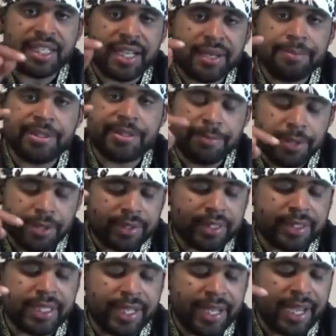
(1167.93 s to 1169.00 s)
is the same
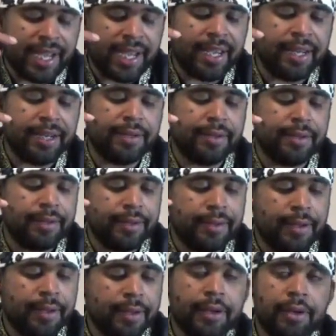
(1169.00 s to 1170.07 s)
spirit that they had
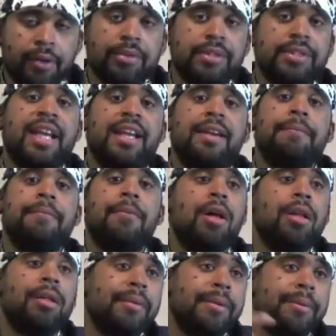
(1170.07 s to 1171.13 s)

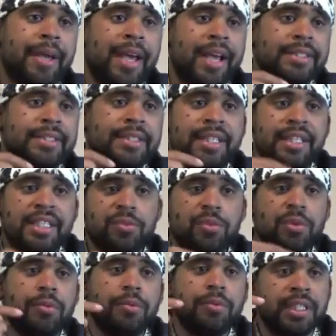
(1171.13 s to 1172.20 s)
dating all the way back to
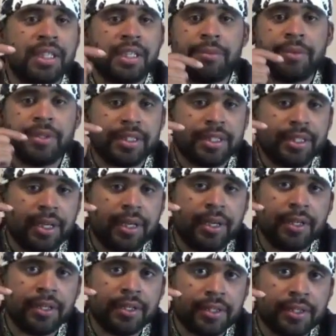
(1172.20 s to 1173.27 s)
Israel, dealing with
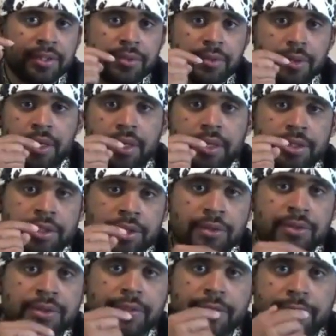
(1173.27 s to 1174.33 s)

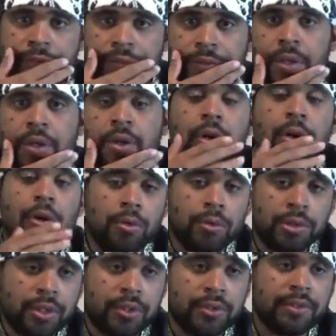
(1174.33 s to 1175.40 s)
Joseph,
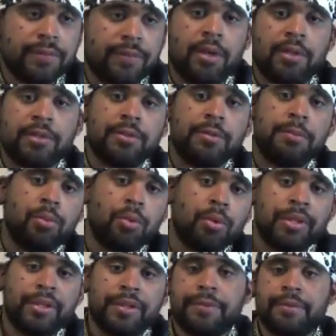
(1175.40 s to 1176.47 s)
who Joseph also
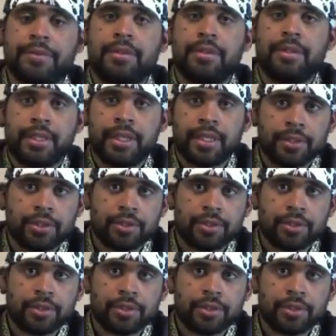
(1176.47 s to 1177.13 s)
bore the